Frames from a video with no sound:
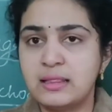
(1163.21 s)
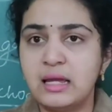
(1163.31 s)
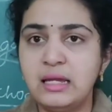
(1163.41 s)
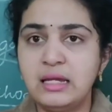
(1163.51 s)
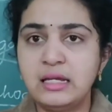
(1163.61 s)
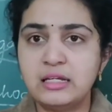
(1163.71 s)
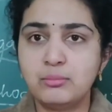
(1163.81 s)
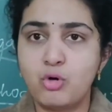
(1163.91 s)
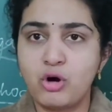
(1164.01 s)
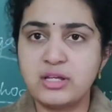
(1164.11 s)
The heat
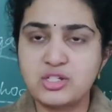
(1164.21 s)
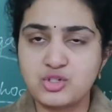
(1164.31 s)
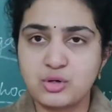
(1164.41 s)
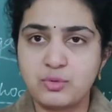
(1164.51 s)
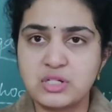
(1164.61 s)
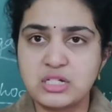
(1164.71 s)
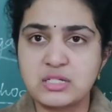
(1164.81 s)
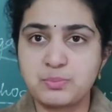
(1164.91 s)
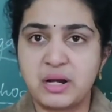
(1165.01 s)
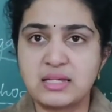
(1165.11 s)
and moisture which
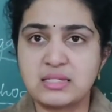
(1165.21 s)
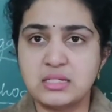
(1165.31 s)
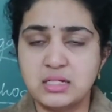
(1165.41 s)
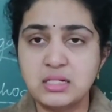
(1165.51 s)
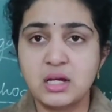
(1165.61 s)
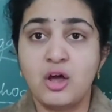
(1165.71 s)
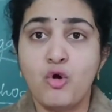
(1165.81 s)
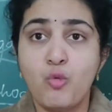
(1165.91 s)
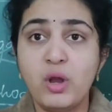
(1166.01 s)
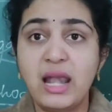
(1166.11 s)
is present
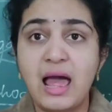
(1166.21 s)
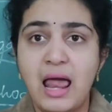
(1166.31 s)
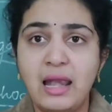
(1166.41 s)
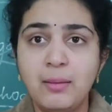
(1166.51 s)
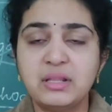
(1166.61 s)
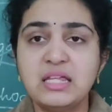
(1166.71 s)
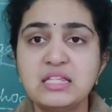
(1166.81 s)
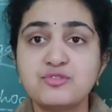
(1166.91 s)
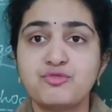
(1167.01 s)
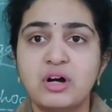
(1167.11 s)
will help
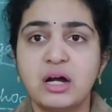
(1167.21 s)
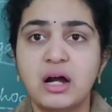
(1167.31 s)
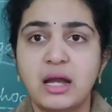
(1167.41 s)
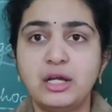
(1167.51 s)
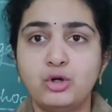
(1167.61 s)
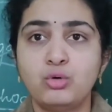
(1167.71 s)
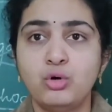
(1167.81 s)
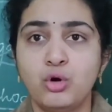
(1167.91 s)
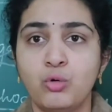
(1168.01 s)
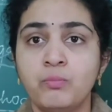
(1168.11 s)
these fungi
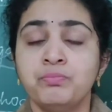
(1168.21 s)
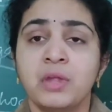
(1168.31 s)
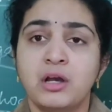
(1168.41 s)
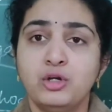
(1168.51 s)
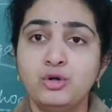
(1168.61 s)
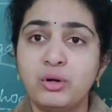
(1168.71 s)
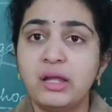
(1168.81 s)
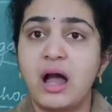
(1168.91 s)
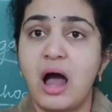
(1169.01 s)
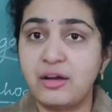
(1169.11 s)
to grow.
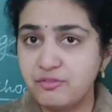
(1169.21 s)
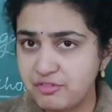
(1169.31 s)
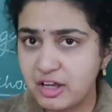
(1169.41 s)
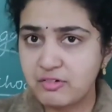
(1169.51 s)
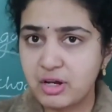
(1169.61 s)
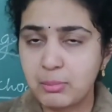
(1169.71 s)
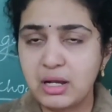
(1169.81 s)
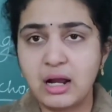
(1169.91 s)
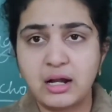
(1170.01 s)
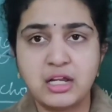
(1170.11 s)
During
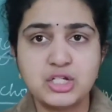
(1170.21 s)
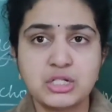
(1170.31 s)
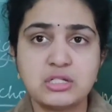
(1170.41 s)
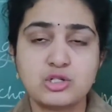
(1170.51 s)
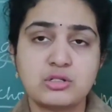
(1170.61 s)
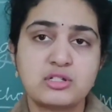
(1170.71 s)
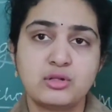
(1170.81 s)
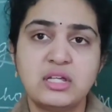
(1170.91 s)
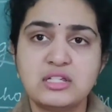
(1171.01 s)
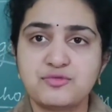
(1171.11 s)
unfavorable conditions
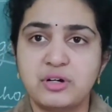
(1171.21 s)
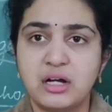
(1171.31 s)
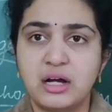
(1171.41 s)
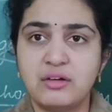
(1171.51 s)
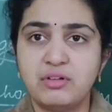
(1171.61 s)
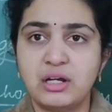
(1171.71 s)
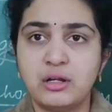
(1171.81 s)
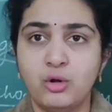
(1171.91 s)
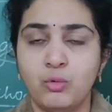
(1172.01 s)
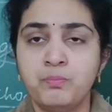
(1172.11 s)
also these fungi
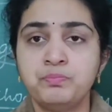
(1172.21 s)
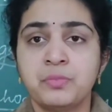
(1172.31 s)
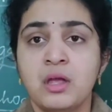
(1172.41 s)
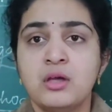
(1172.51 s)
will grow.